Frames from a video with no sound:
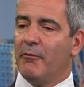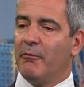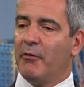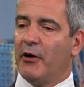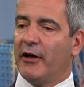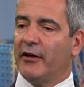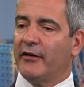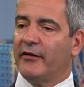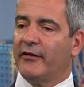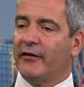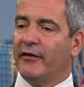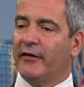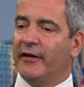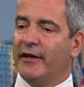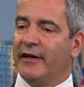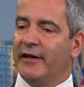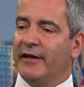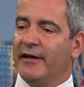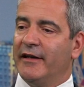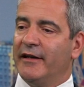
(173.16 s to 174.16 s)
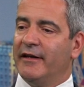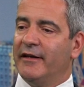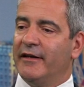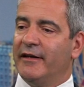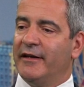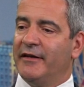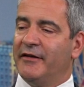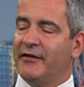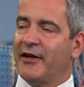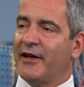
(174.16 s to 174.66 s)
but the
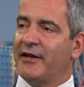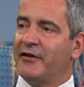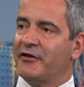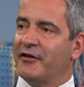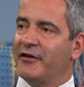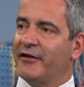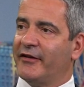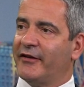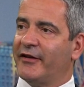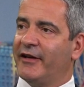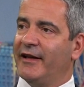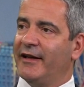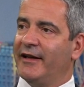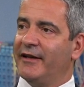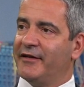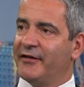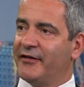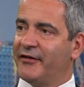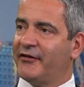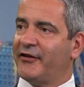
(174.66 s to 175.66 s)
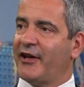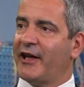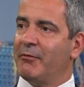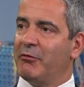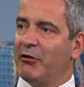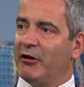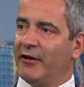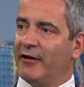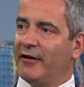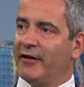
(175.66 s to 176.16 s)
intention is clearly to
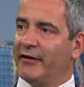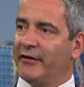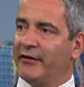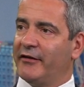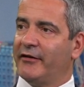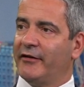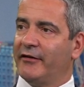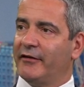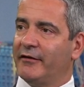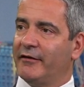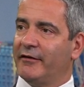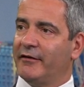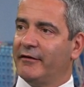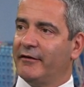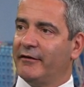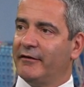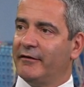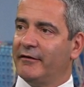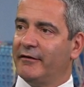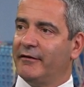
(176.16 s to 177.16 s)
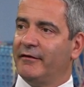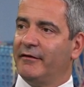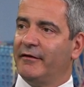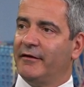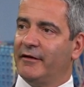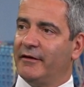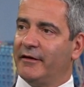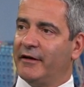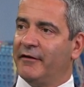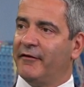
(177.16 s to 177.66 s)
stabilize
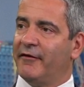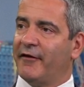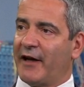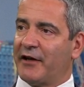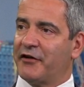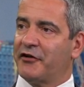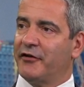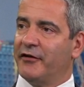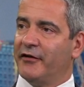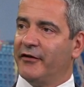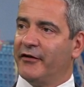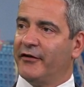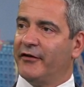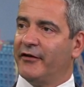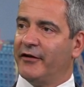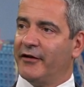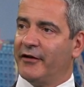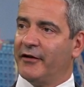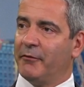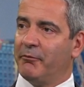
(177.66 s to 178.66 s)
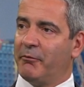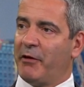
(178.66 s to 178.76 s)
infections at a